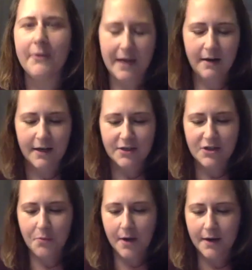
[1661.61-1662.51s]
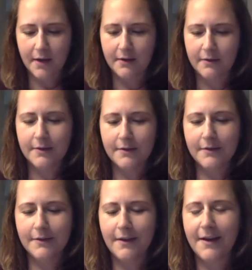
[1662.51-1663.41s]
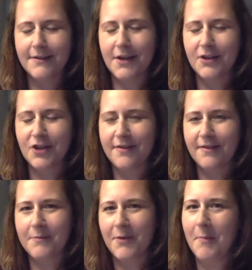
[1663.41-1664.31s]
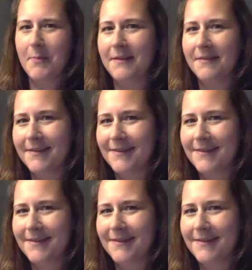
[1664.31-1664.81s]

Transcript: So Erik, do you want to kind of touch on some zombies?